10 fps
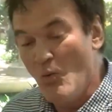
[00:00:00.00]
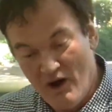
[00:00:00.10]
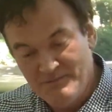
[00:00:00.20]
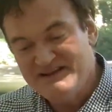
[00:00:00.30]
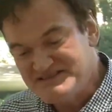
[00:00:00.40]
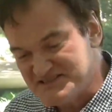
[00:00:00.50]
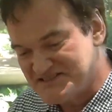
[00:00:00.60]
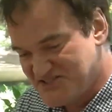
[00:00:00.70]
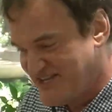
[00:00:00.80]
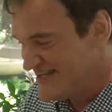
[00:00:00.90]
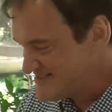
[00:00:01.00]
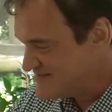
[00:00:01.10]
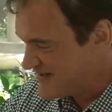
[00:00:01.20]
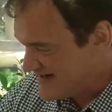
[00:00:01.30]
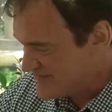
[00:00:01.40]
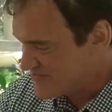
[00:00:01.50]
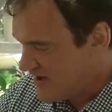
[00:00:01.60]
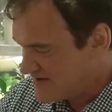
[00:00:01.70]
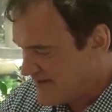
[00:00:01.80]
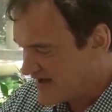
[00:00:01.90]
One, because it suggested that I'd
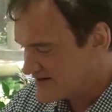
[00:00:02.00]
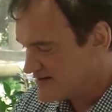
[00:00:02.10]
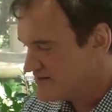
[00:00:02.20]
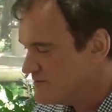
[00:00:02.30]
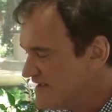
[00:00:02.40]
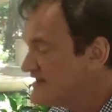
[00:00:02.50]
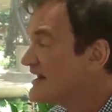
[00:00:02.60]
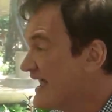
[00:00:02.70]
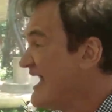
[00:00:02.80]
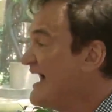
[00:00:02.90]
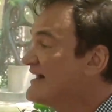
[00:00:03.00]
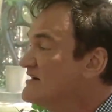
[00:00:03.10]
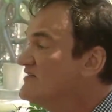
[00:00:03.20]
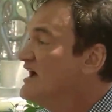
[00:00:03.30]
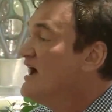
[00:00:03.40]
thought about it a little bit, and I had of.